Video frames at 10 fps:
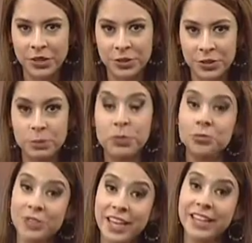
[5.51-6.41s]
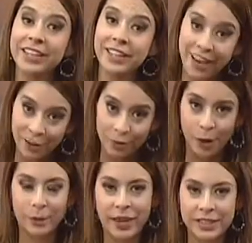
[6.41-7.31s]
costume to taking care
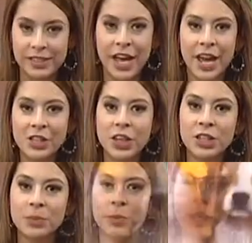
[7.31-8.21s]
of our pets, Dr.